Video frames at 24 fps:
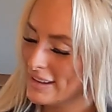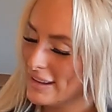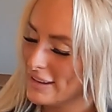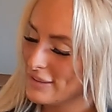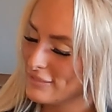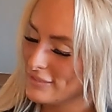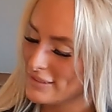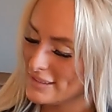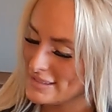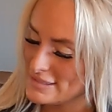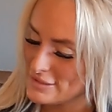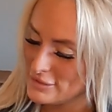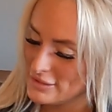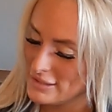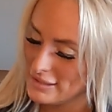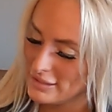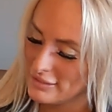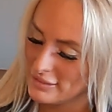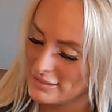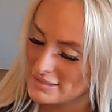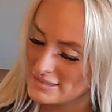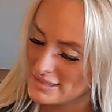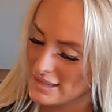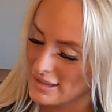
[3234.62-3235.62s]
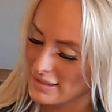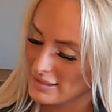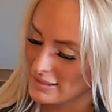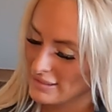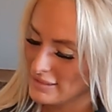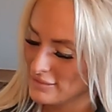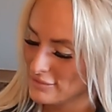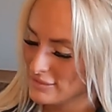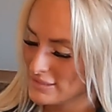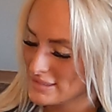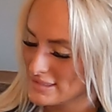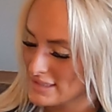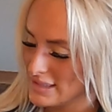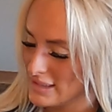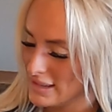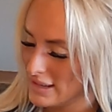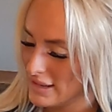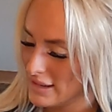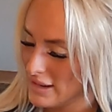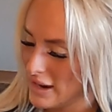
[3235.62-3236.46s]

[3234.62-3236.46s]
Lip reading: anyway, so he goes on, he was like,